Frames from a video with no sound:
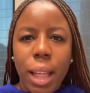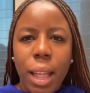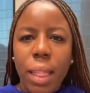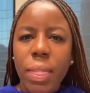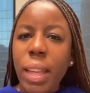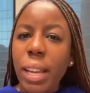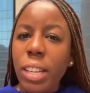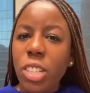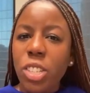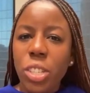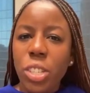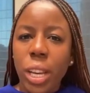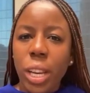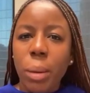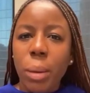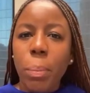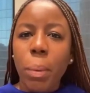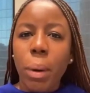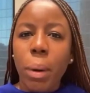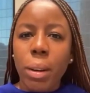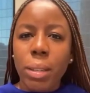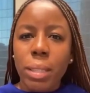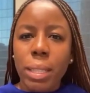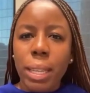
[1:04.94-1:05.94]
that shape
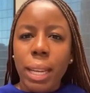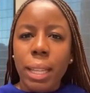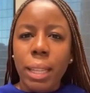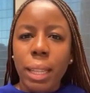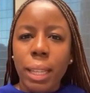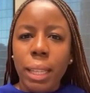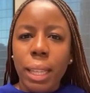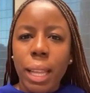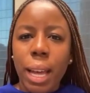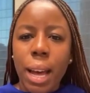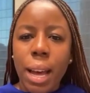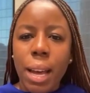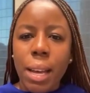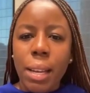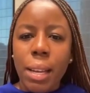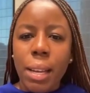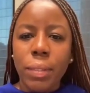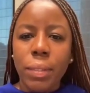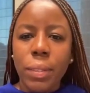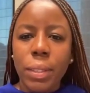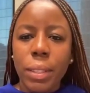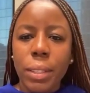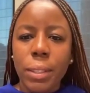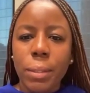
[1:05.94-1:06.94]
our daily
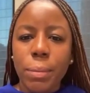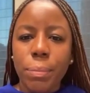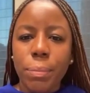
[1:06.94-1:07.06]
lives.